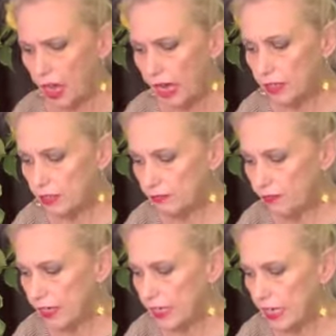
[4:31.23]
I couldn't
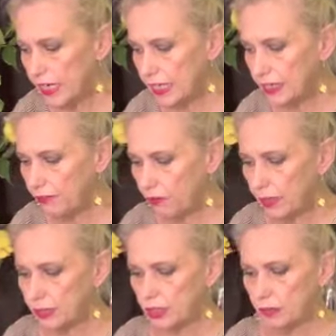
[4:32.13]
find any
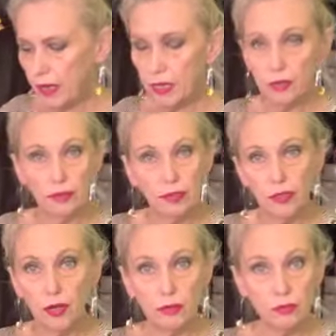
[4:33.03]
information about who the
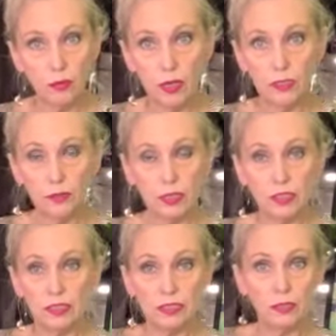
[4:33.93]
nose was, which
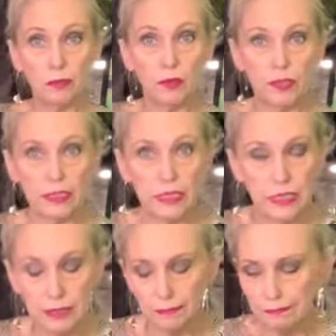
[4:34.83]
is
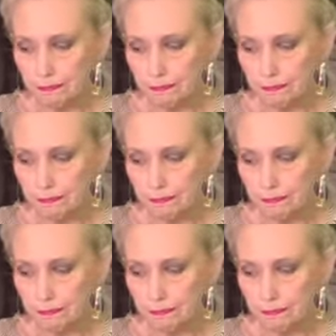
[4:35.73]
disappointing.